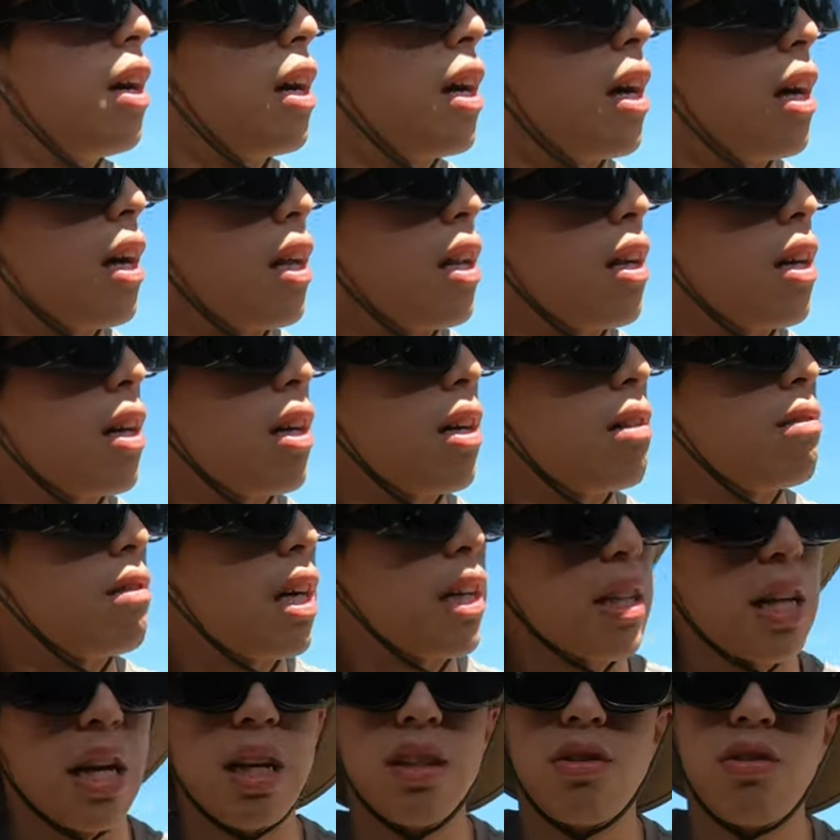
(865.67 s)
And
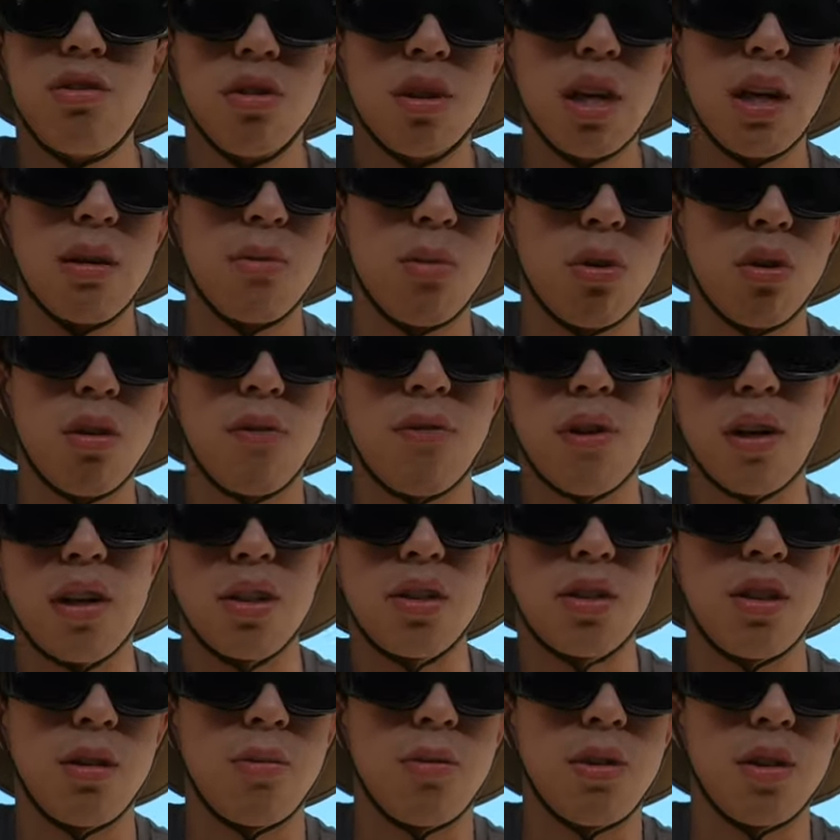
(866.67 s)
I guess you can modify the
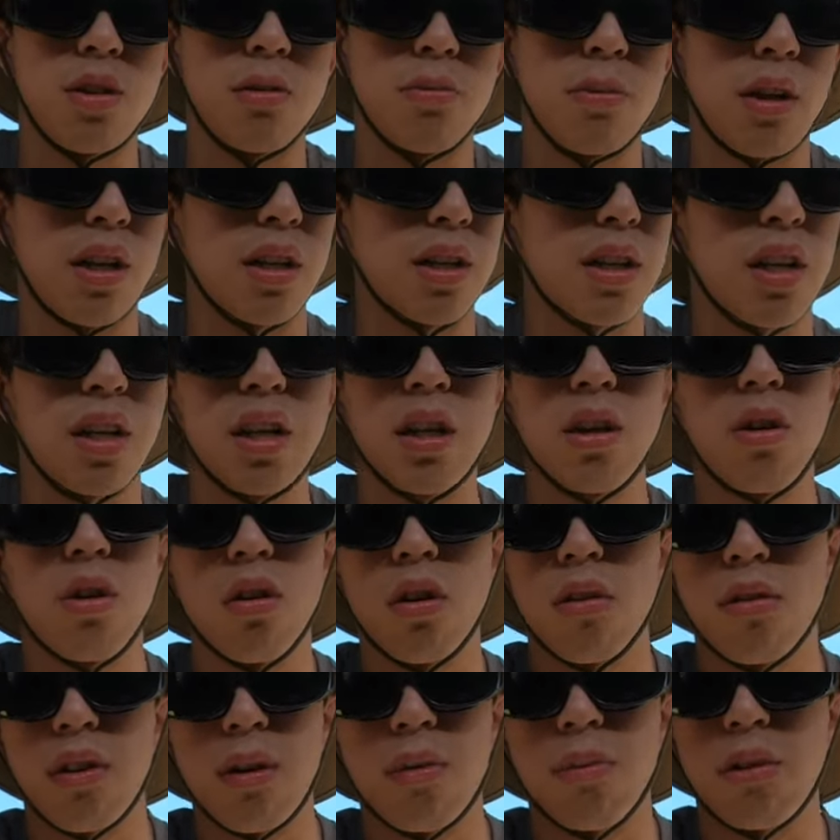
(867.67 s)
zippers by cutting
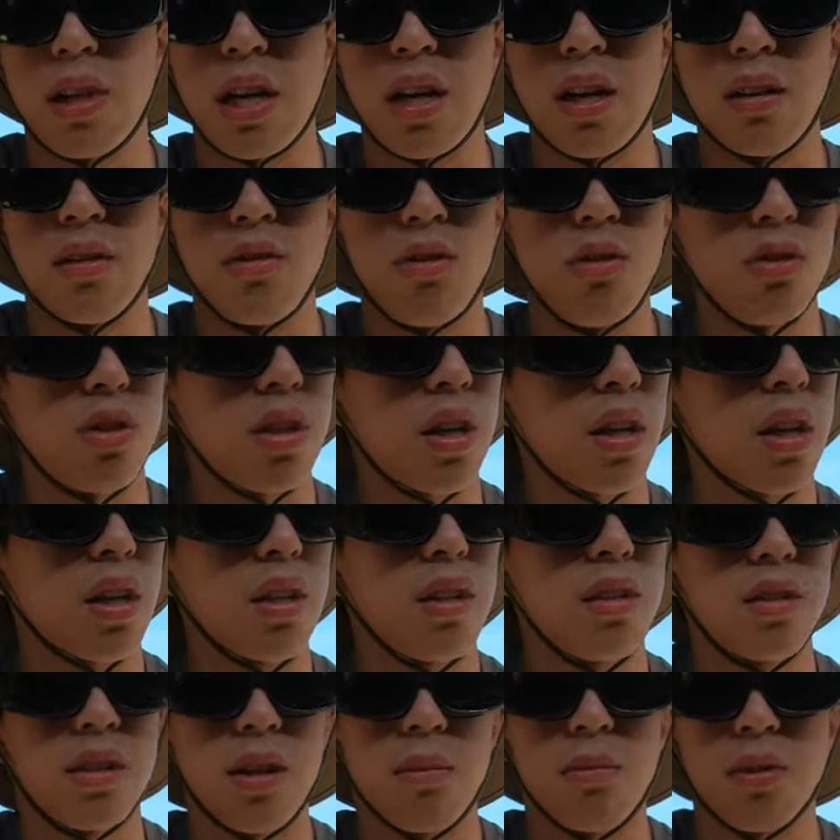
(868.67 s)
all of them down
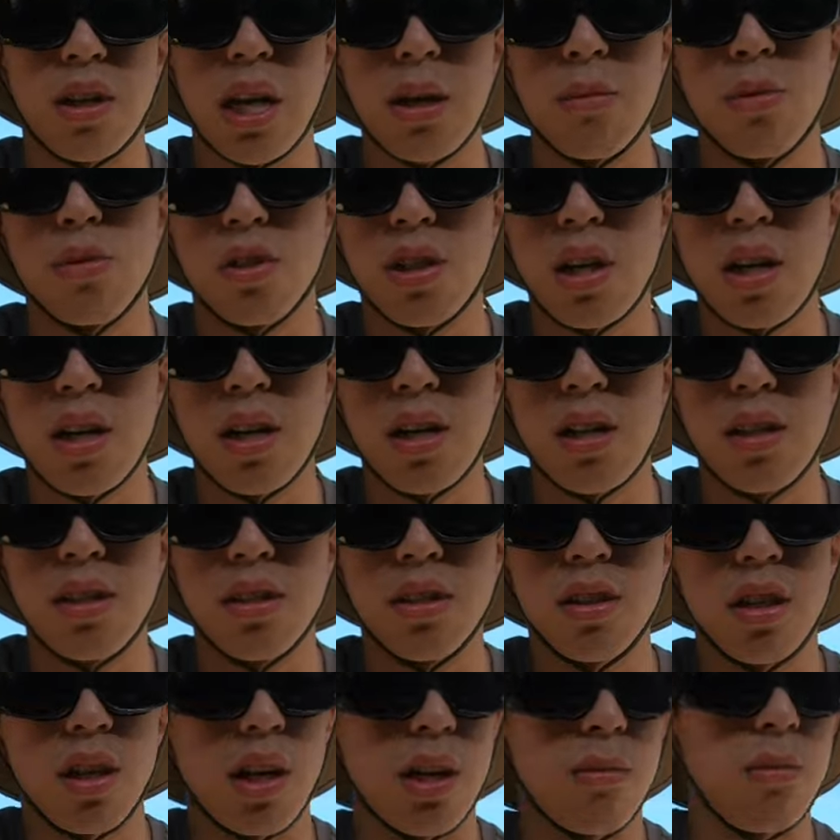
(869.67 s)
using some cable
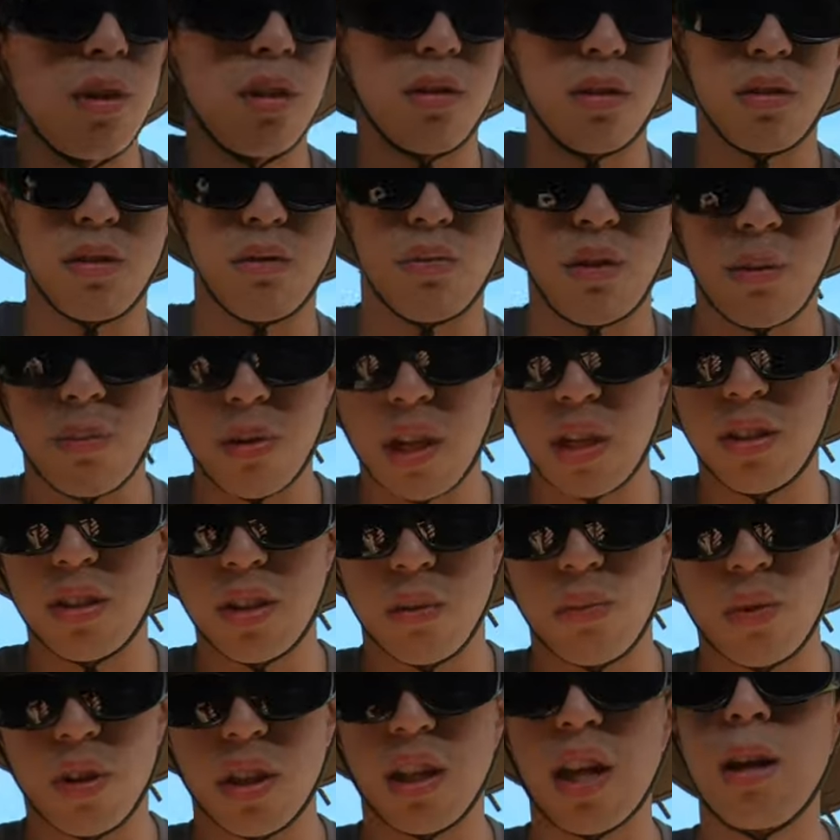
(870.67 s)
ties. I mean, replace
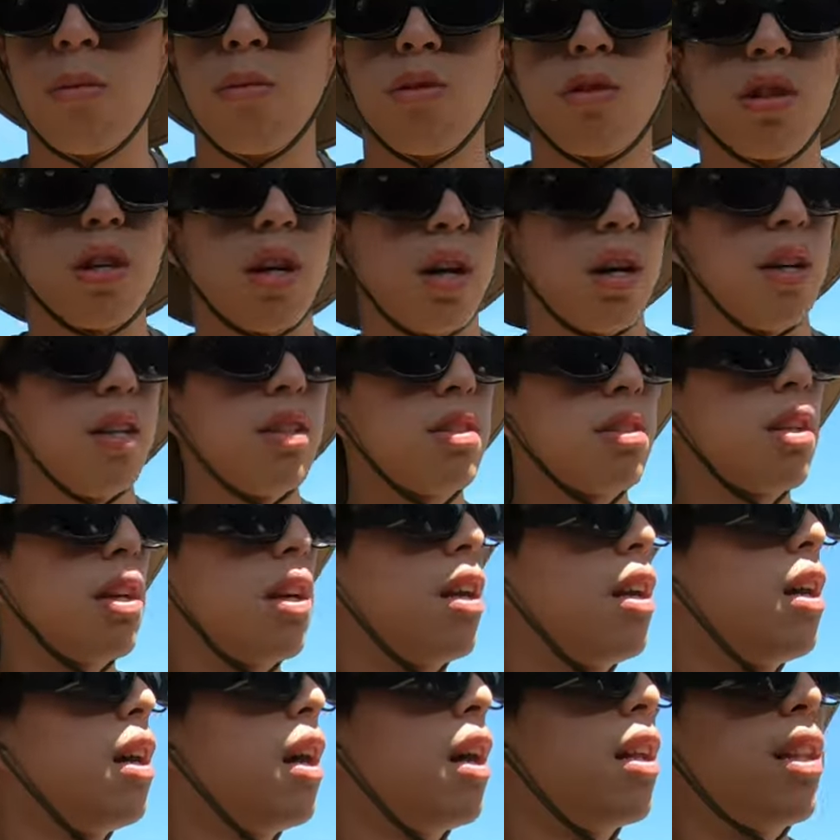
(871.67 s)
them with cable ties.
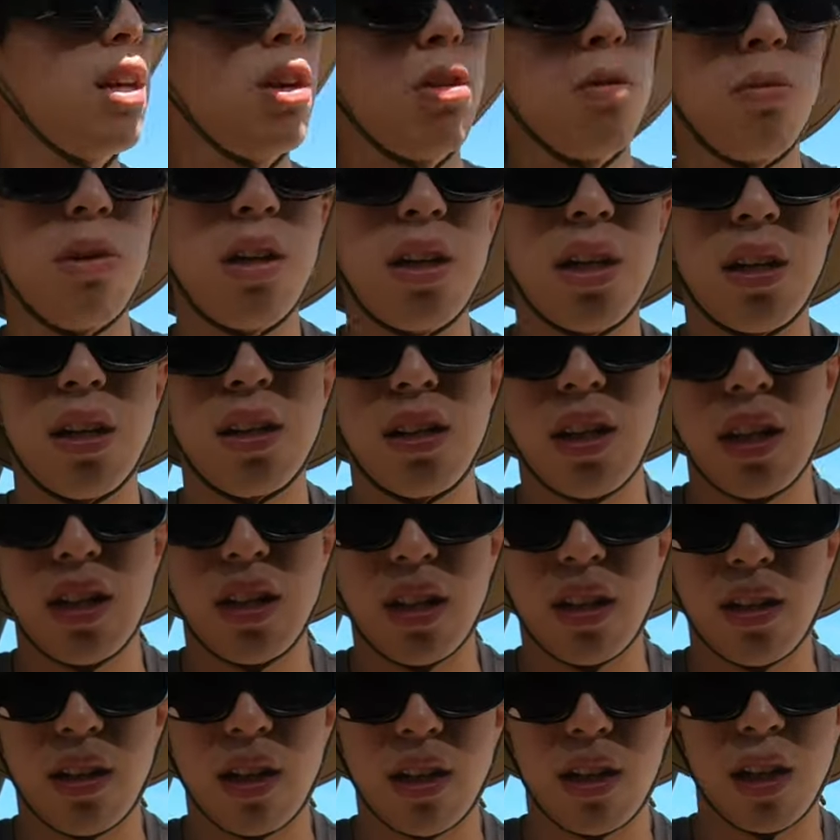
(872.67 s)
And there will be
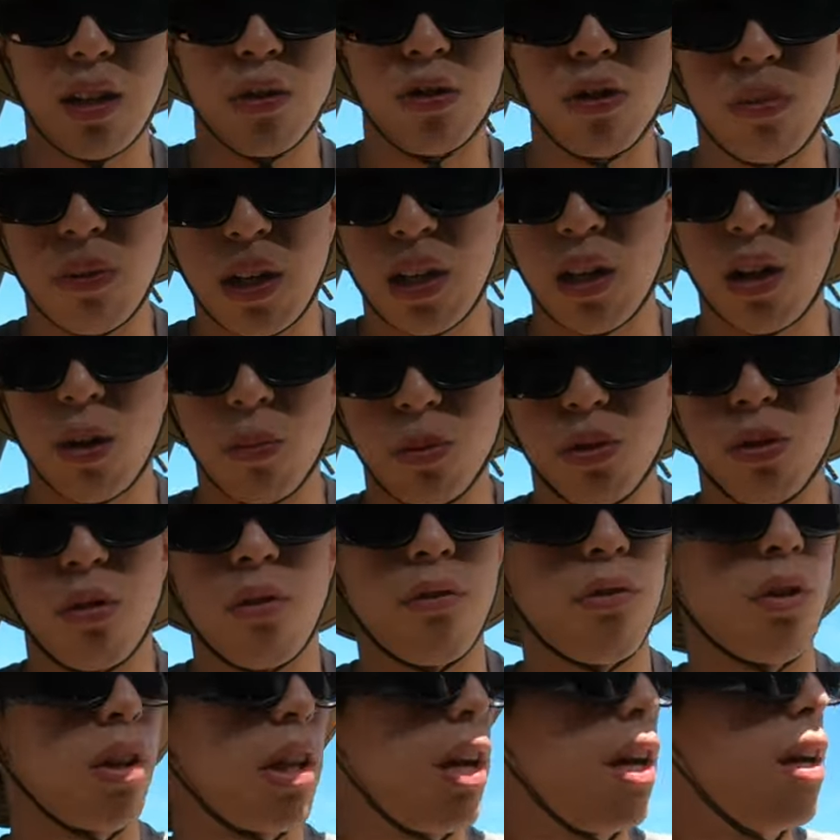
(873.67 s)
an ultimate
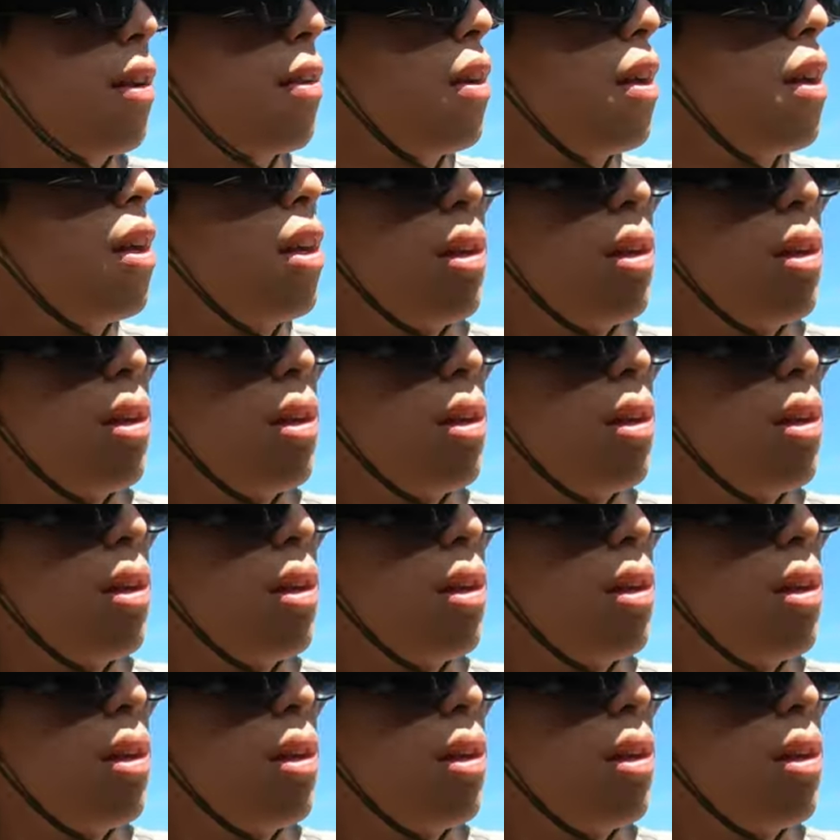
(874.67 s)
option for that.